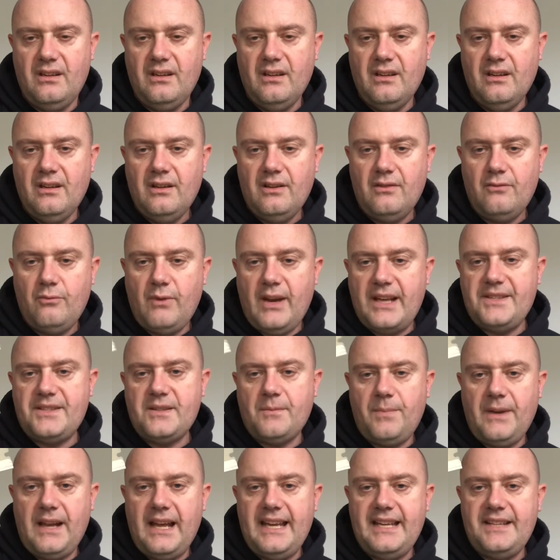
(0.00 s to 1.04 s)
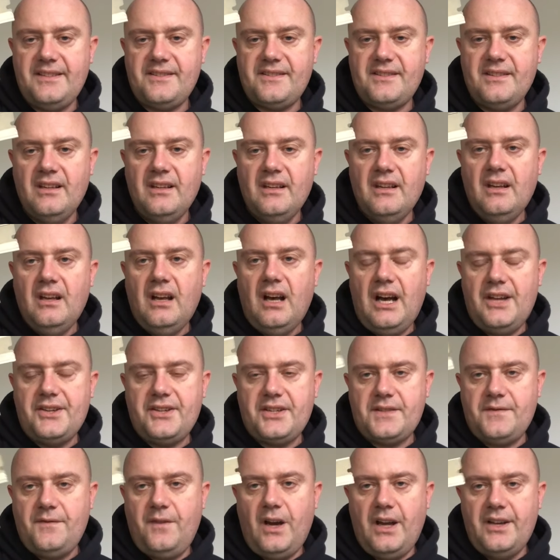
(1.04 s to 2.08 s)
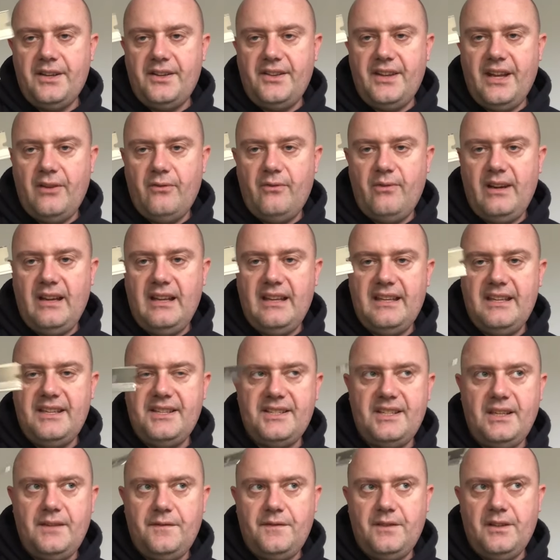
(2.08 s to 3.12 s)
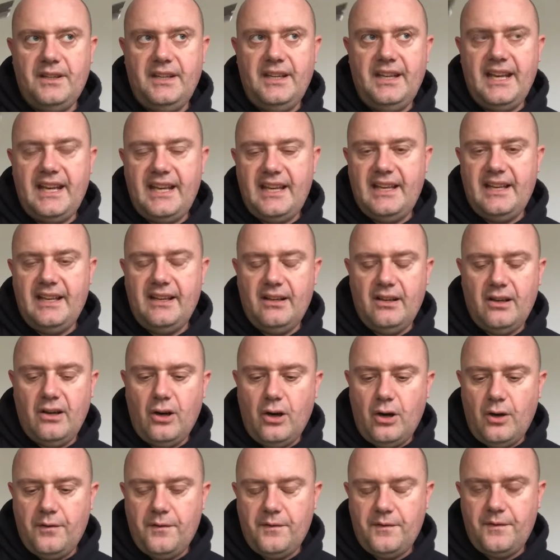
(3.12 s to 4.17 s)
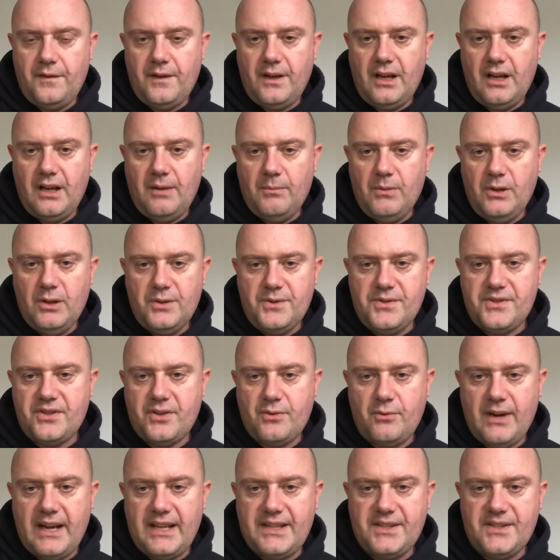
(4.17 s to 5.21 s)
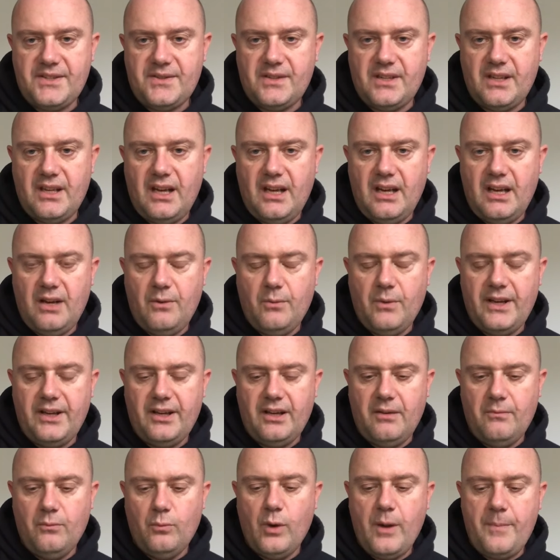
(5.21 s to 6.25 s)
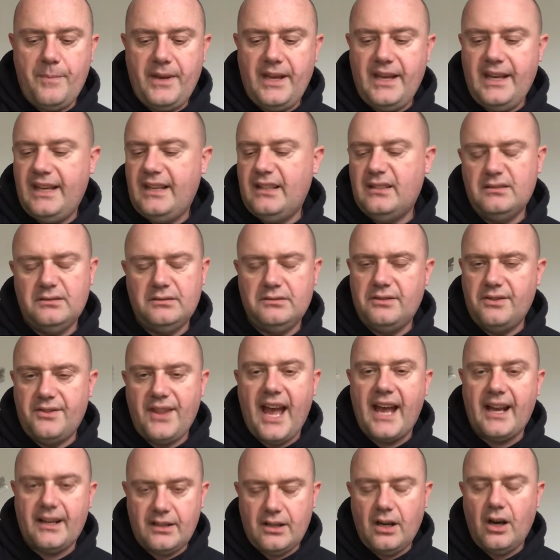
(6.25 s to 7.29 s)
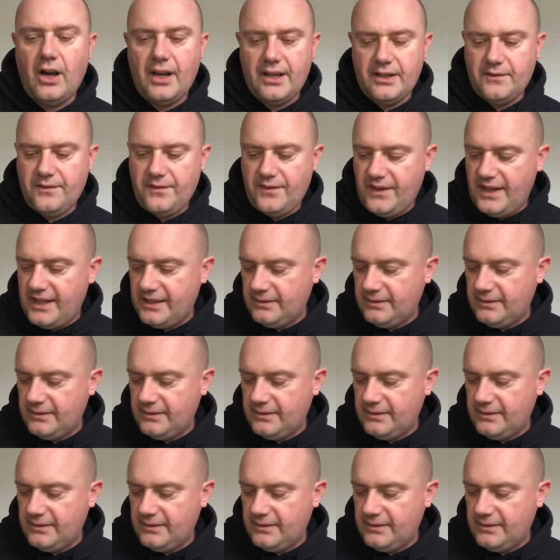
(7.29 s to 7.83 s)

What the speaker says: razor blades. I just find that they're really easy for nicking off loose threads when I'm whipping and that kind of thing.